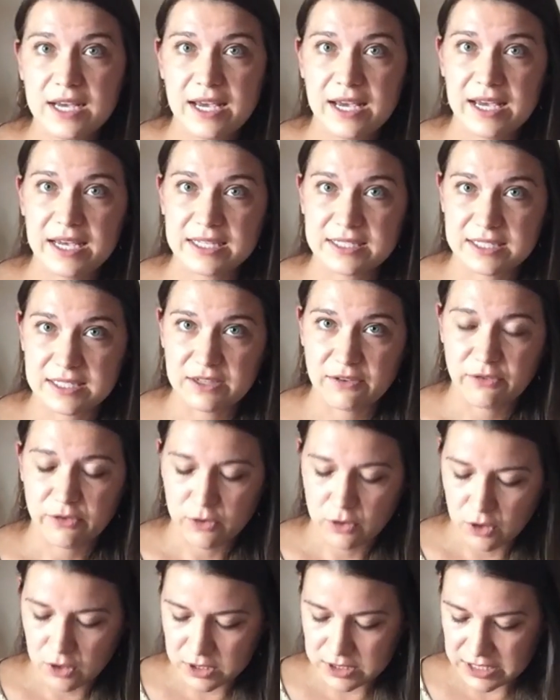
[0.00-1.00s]
is
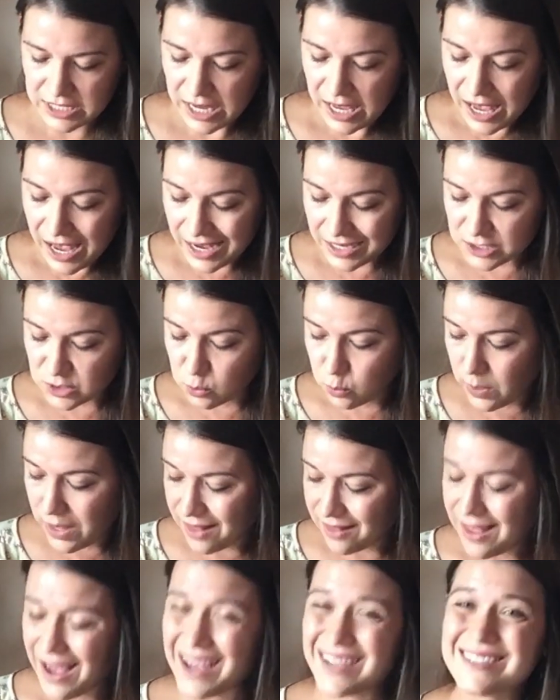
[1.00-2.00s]
difficult, as
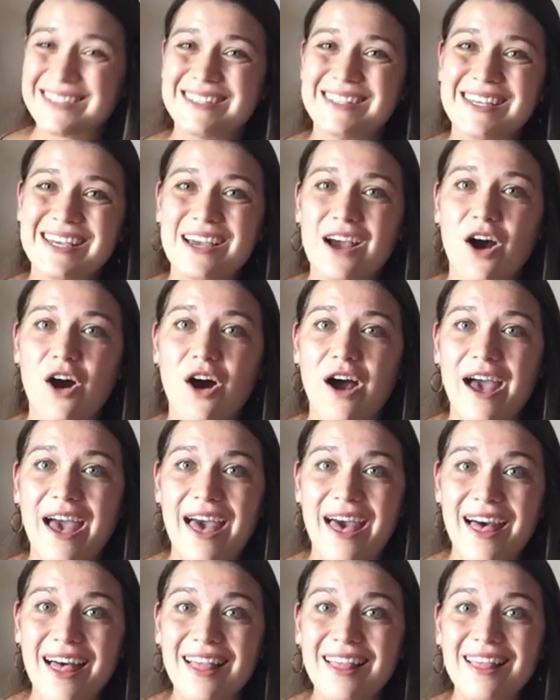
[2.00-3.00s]
well as the
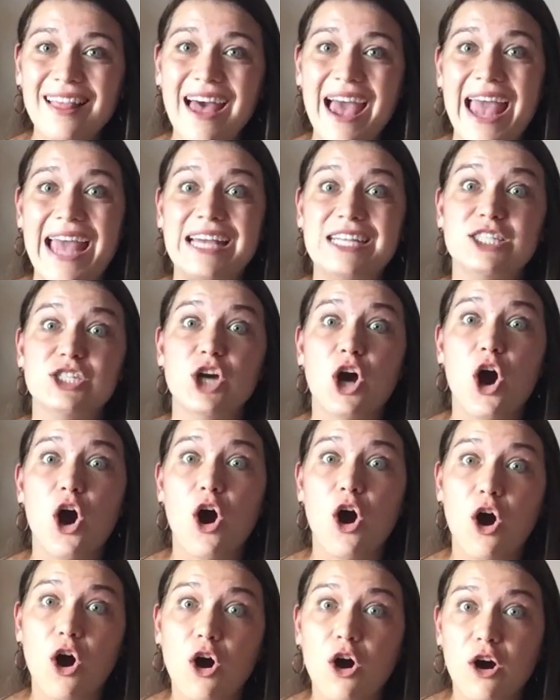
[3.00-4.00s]
L and
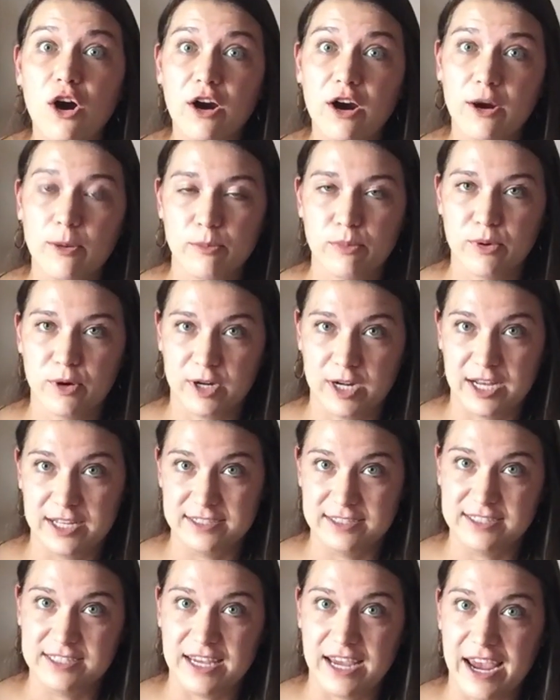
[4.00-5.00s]
R
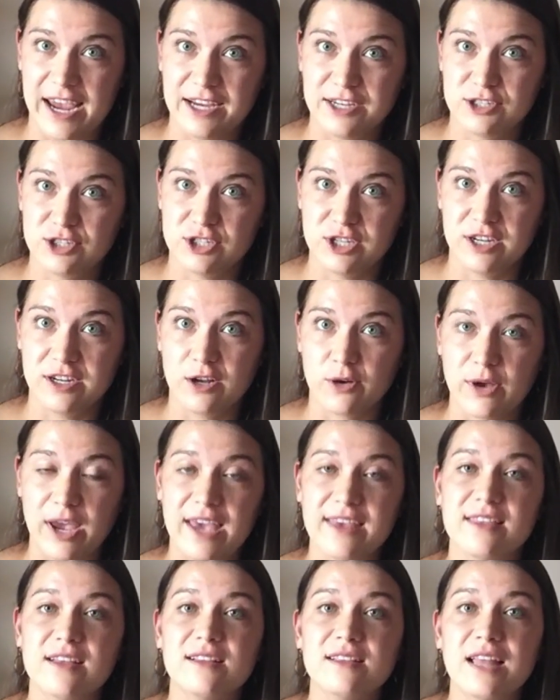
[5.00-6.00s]
pronunciation.
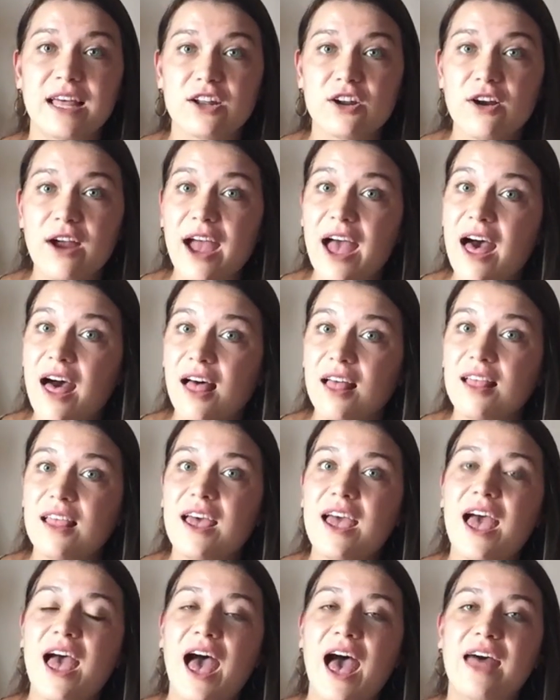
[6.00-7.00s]
Okay, the letter L
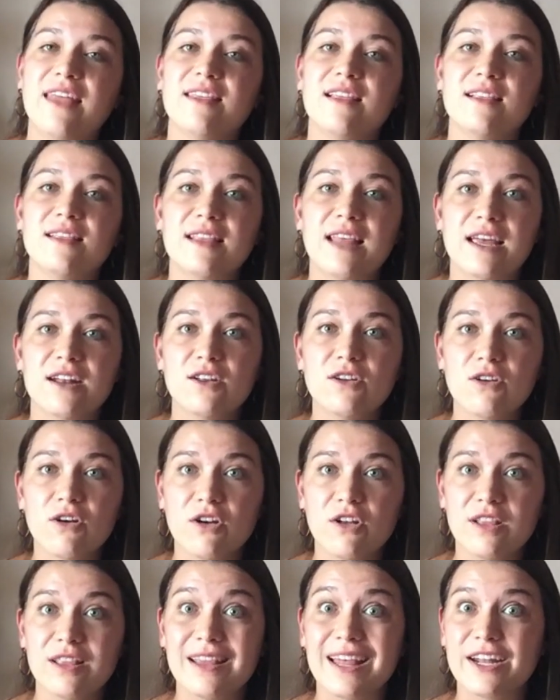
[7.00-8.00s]
and the
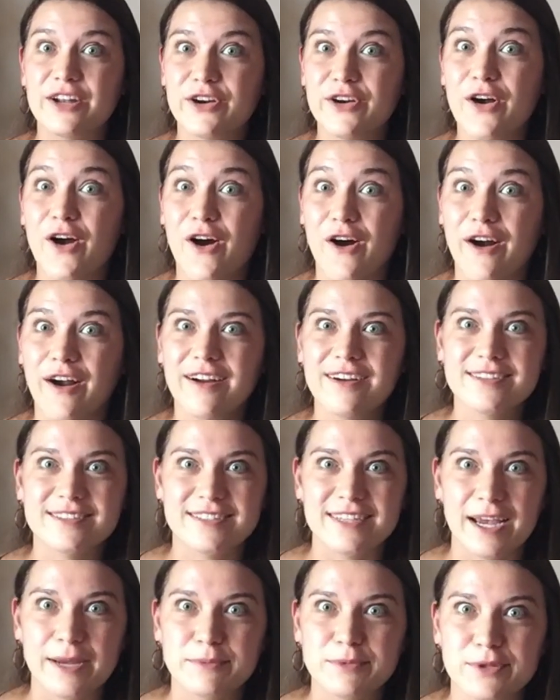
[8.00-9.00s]
letter R.
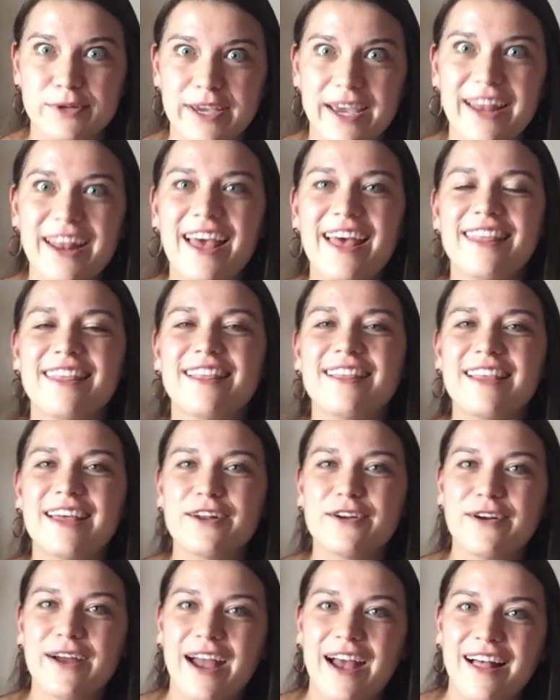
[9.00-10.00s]
See, I'm doing it. The
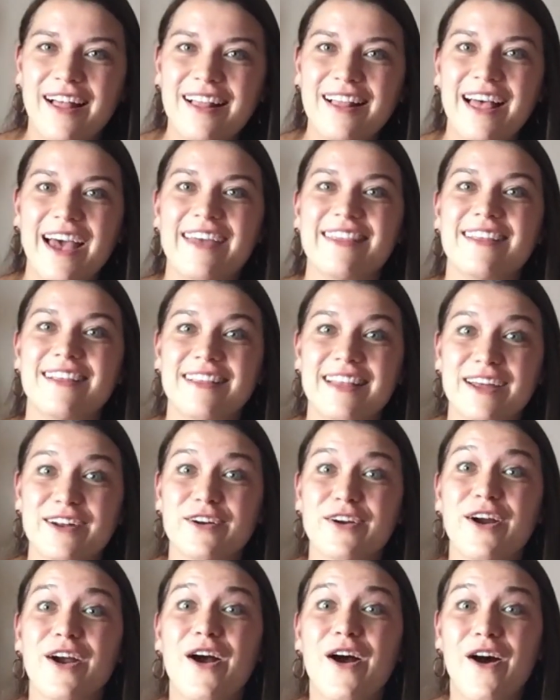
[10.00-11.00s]
letter L and the
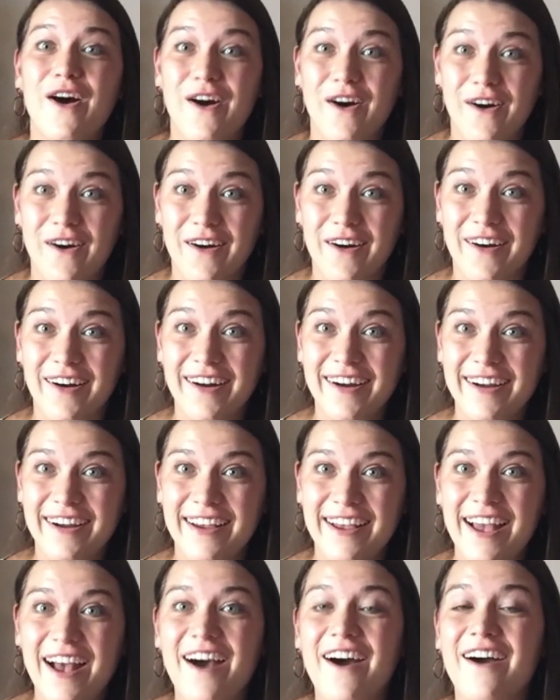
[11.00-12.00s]
letter R
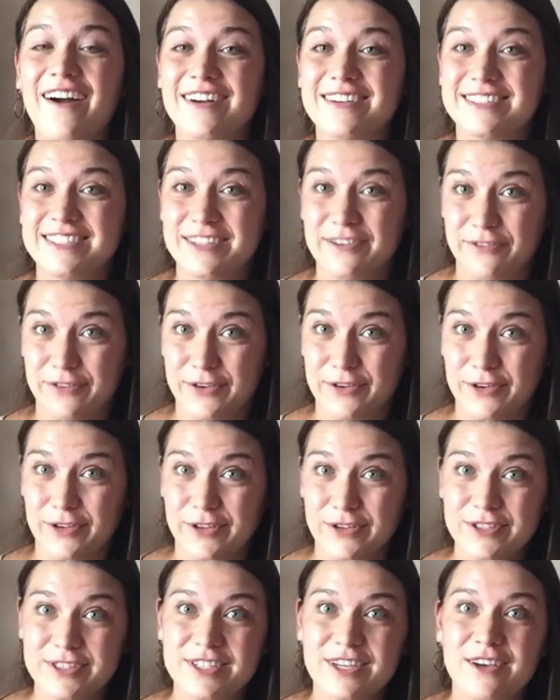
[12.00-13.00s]
are
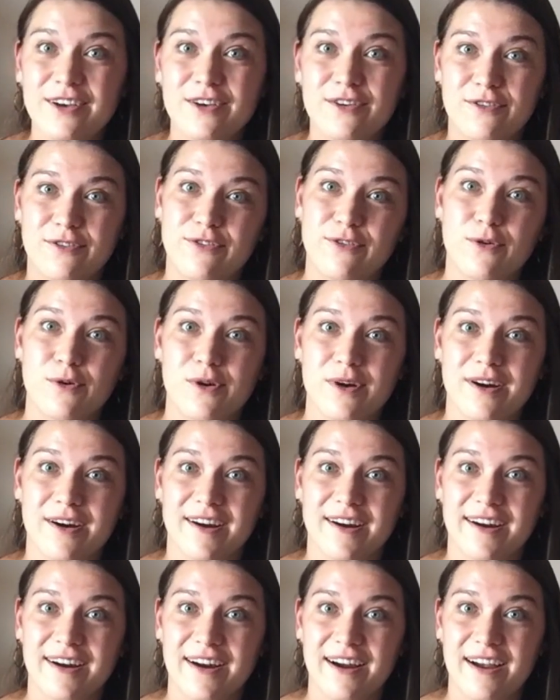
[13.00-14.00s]
difficult
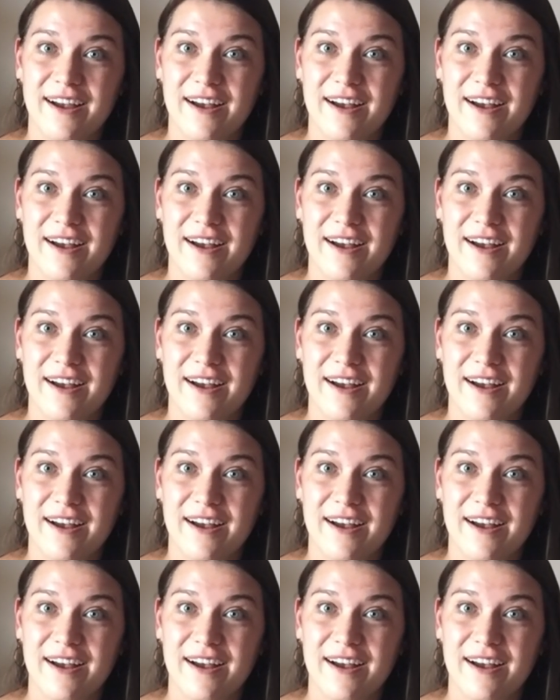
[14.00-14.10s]
for